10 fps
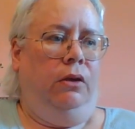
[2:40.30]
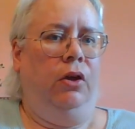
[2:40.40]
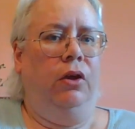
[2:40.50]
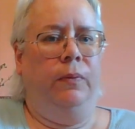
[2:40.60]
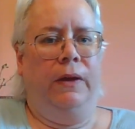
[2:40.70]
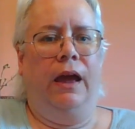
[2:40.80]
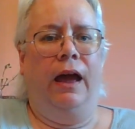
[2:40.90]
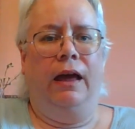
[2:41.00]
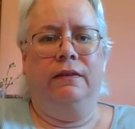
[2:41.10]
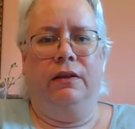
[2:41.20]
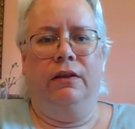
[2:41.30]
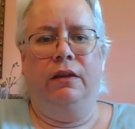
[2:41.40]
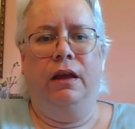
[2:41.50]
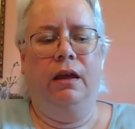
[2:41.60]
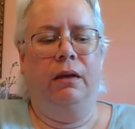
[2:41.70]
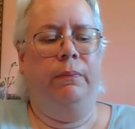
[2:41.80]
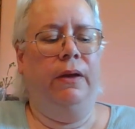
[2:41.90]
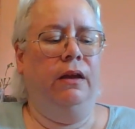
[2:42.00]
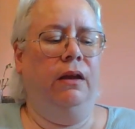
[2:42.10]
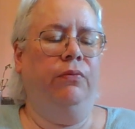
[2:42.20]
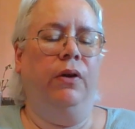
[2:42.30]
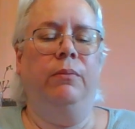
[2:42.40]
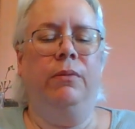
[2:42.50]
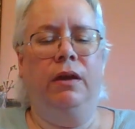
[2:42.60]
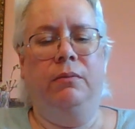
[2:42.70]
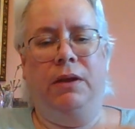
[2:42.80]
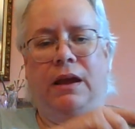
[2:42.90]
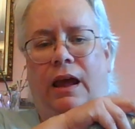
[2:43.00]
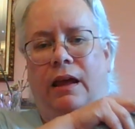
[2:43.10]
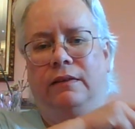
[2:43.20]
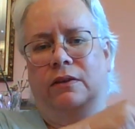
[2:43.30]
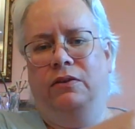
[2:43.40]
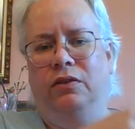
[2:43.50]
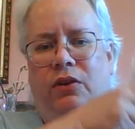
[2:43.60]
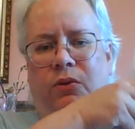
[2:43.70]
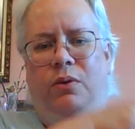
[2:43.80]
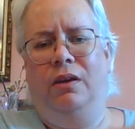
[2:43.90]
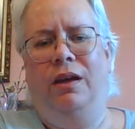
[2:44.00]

could be a hassle, but a frame can be a hassle too.